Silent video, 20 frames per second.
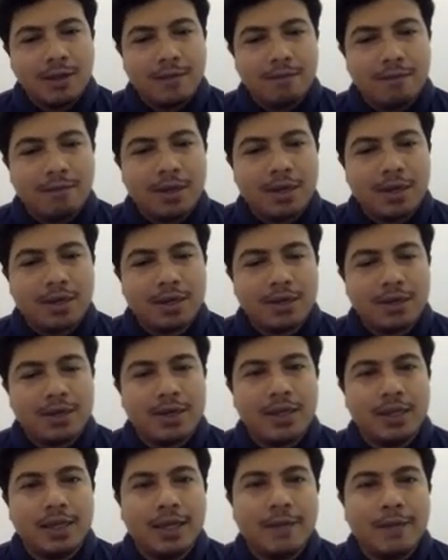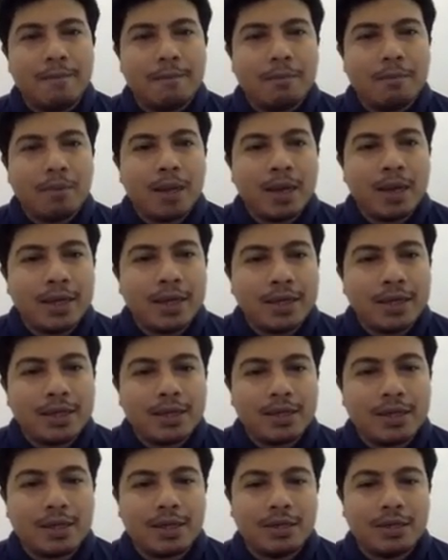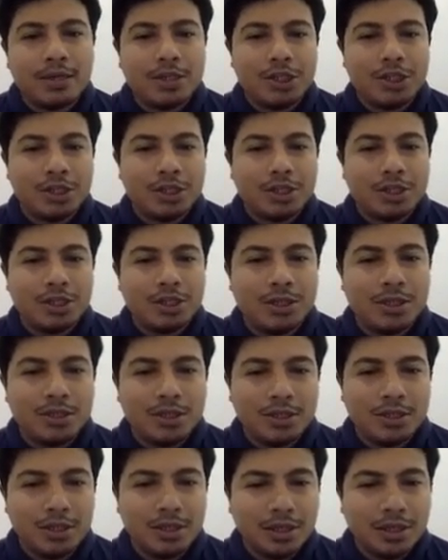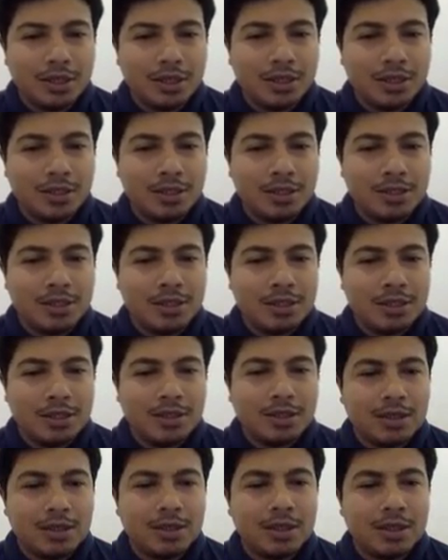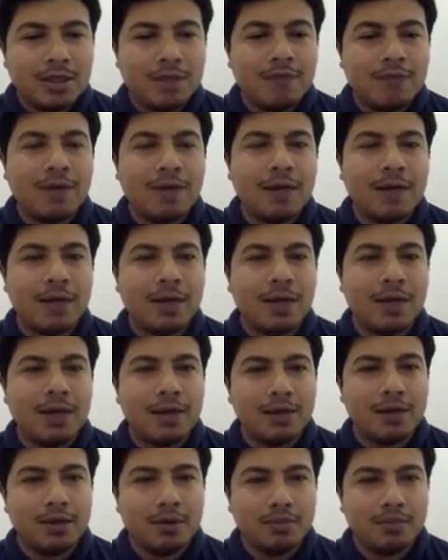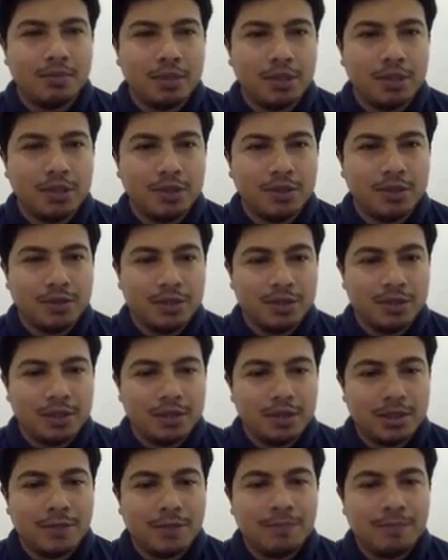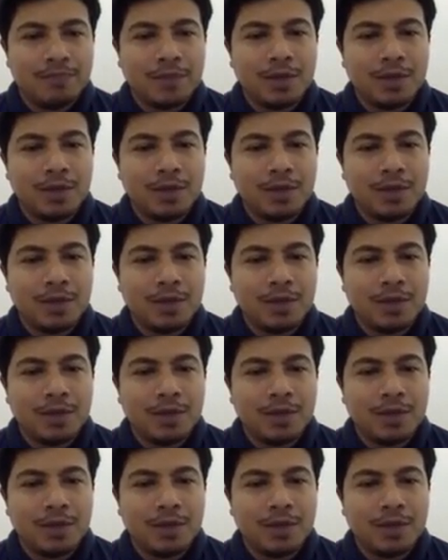But the implied condition is if I had the opportunity.